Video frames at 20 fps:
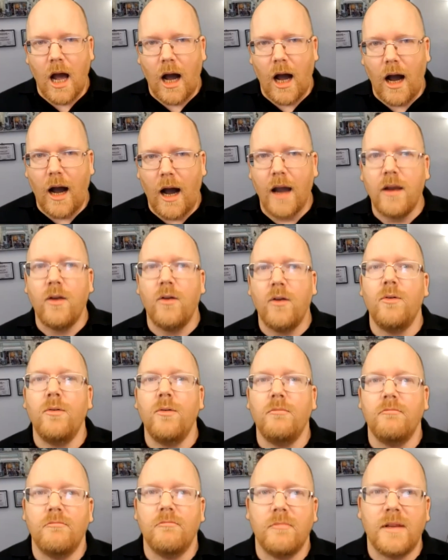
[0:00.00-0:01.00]
I know
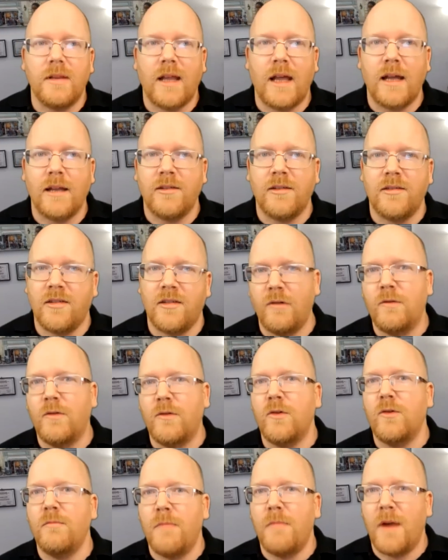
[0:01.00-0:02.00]
that some of
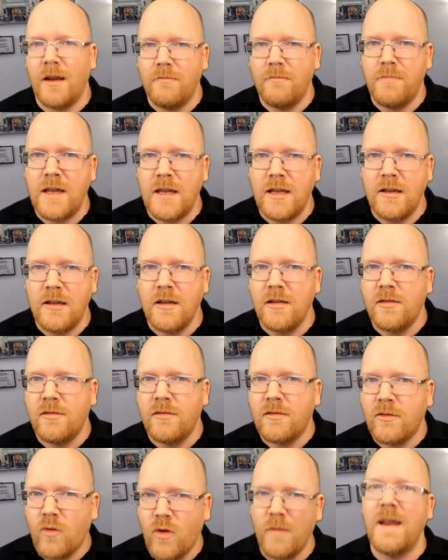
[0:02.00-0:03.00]
you might be
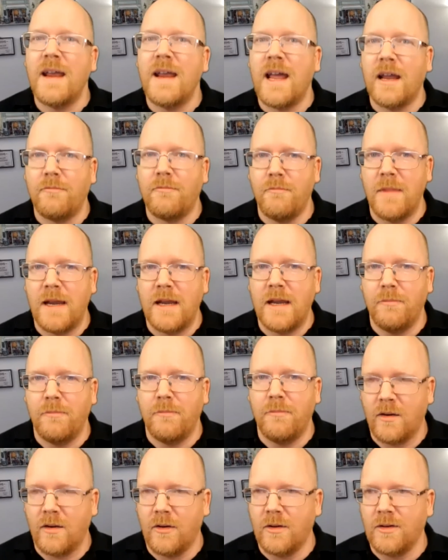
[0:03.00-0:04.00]
screaming at me
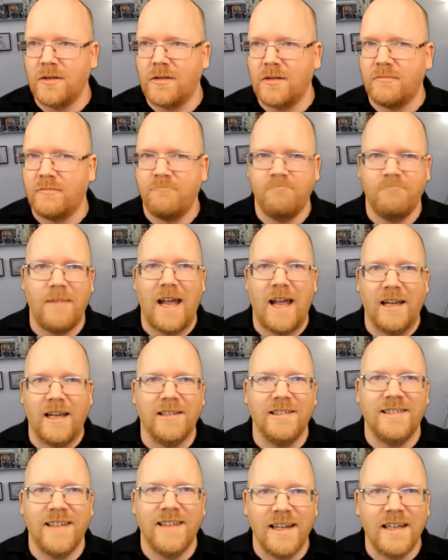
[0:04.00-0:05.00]
because
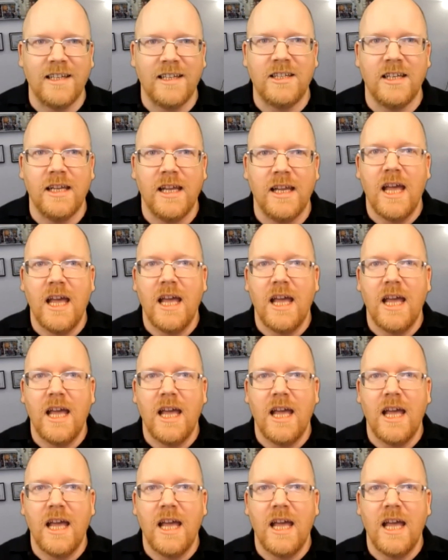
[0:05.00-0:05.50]
anxiety